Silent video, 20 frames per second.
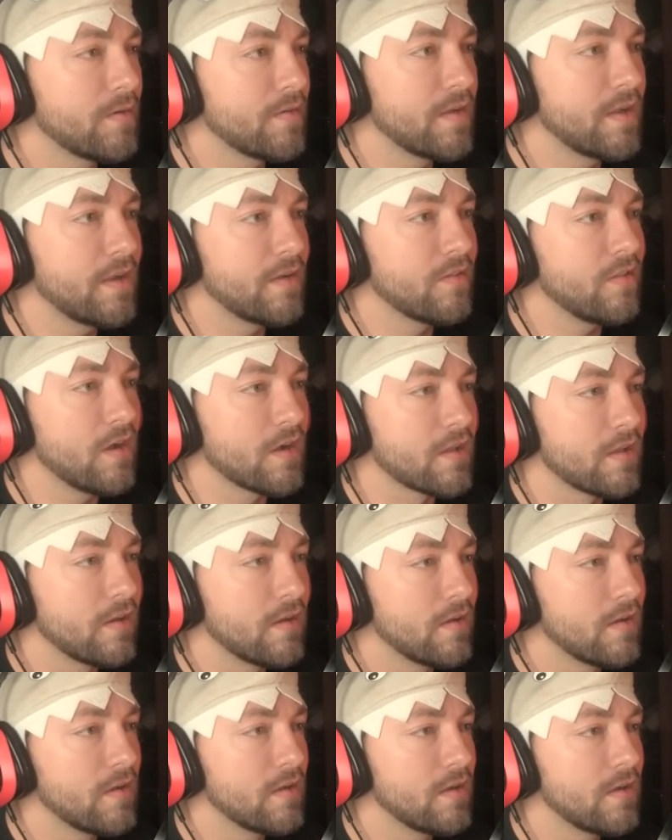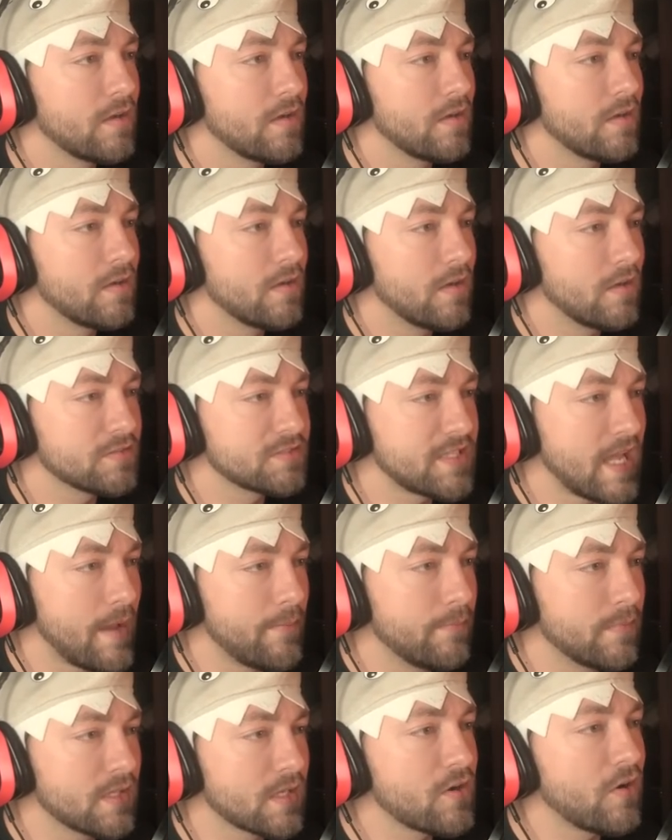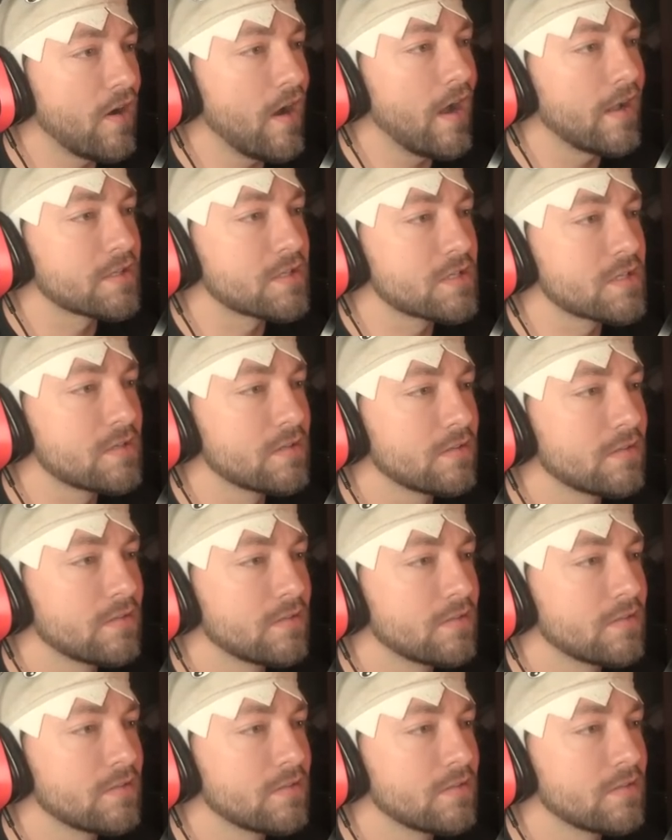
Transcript: over here, look. I'll stab him in the crotch.